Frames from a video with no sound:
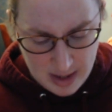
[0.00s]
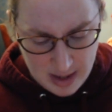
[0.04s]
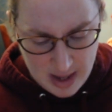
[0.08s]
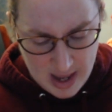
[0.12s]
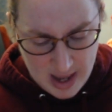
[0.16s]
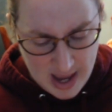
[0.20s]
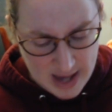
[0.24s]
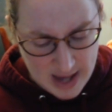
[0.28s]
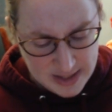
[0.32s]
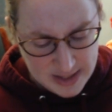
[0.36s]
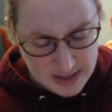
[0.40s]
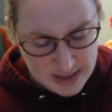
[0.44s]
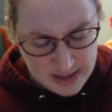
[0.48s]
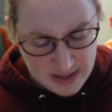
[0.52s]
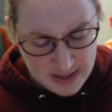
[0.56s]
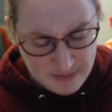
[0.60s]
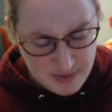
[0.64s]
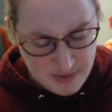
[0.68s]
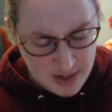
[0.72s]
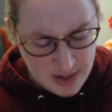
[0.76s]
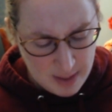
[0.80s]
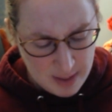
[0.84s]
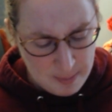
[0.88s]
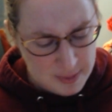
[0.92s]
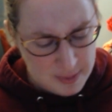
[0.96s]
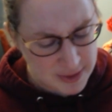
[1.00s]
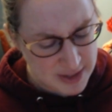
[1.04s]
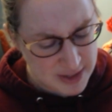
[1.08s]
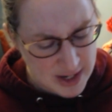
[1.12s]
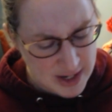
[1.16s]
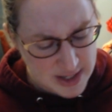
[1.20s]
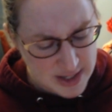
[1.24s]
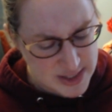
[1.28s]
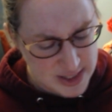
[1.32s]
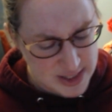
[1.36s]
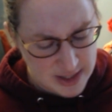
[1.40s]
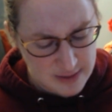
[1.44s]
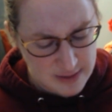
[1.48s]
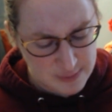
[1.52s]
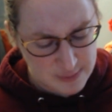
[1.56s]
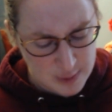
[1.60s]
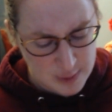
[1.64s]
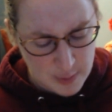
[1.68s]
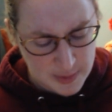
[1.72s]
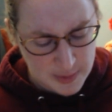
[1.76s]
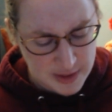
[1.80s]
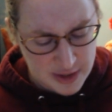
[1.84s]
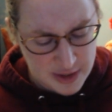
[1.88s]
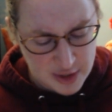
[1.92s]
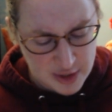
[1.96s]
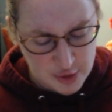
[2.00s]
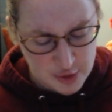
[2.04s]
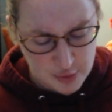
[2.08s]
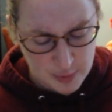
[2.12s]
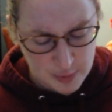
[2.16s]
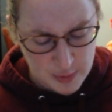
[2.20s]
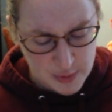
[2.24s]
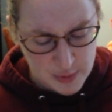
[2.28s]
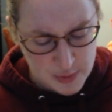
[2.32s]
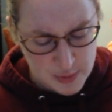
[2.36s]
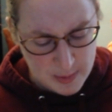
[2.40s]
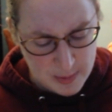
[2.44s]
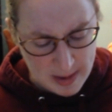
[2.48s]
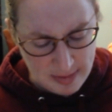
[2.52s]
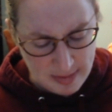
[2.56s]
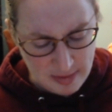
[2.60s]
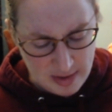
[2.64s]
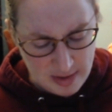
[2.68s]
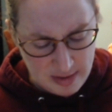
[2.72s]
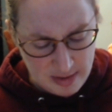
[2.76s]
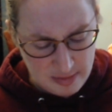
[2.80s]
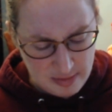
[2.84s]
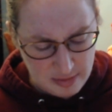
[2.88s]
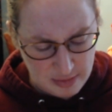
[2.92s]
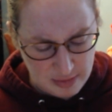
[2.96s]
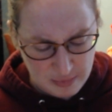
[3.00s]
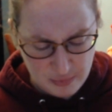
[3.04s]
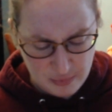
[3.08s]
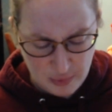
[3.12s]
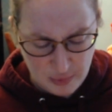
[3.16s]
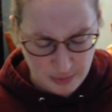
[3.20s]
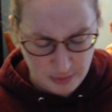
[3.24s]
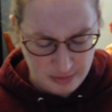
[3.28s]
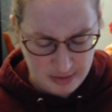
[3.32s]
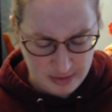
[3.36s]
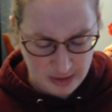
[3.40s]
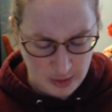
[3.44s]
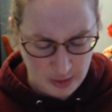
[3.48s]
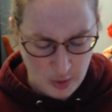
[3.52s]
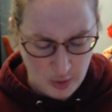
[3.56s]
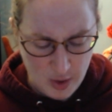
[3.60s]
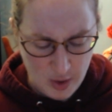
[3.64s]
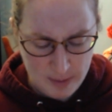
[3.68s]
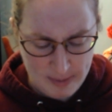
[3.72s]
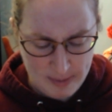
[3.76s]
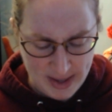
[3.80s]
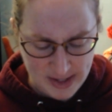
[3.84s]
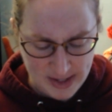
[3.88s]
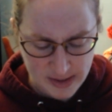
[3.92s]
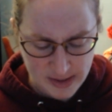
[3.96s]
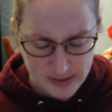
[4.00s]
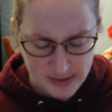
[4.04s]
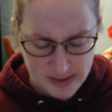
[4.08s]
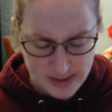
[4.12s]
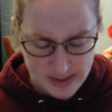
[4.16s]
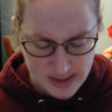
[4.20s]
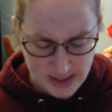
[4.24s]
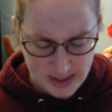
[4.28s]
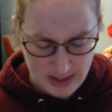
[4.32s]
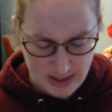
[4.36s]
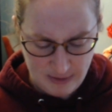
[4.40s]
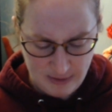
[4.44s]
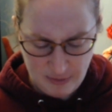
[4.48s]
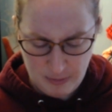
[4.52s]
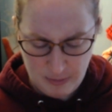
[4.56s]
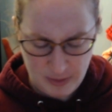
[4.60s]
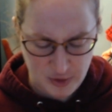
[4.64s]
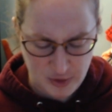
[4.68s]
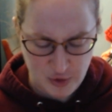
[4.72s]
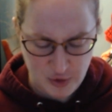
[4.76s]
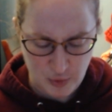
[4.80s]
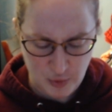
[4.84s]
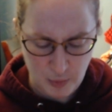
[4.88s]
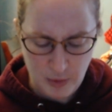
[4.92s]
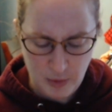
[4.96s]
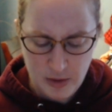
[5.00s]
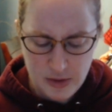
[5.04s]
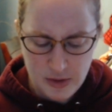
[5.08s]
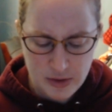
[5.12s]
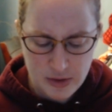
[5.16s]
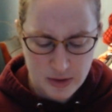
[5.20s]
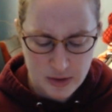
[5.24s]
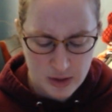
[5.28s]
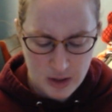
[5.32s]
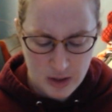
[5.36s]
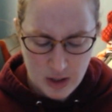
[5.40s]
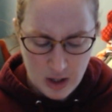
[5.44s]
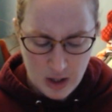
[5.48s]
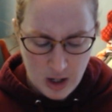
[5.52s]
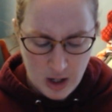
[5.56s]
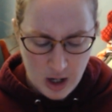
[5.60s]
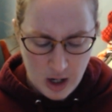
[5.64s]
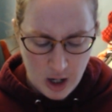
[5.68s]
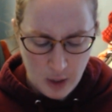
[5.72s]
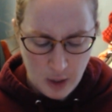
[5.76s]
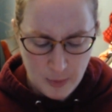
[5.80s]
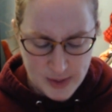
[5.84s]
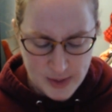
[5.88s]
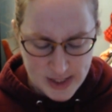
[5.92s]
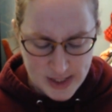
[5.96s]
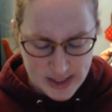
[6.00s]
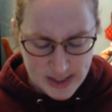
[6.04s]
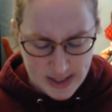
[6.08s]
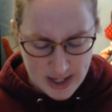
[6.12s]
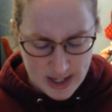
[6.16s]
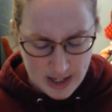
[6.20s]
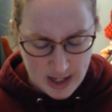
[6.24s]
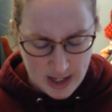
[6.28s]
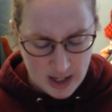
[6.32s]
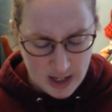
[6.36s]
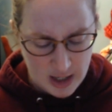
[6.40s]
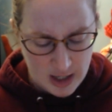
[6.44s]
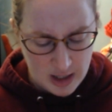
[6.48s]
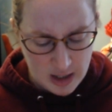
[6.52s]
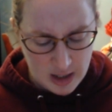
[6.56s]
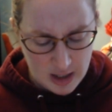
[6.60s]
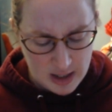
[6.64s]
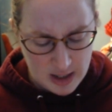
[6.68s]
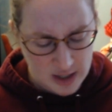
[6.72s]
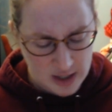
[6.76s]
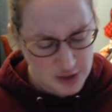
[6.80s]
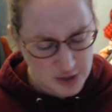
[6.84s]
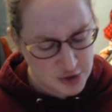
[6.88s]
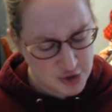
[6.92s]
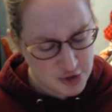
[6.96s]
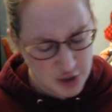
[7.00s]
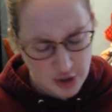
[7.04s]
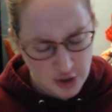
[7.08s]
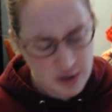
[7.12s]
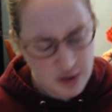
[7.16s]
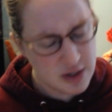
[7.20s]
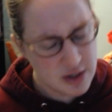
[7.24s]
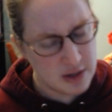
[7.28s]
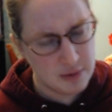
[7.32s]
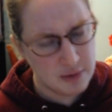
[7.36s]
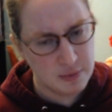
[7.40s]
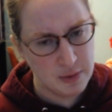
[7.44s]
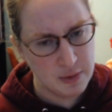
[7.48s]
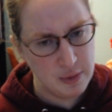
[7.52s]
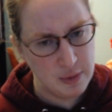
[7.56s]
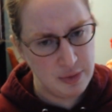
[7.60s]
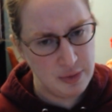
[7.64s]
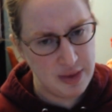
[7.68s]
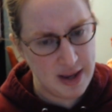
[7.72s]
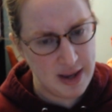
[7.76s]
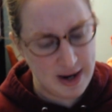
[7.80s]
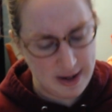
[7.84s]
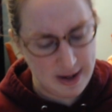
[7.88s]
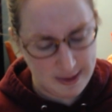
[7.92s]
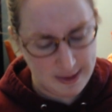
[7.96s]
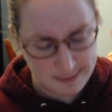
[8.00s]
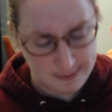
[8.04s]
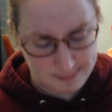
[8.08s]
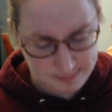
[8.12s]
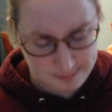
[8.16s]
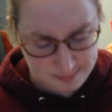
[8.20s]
Had he given up on the idea of going to the Drews' residence and forcing Laura Pendleton to give him the jewels? Or was he taking an alternative route there?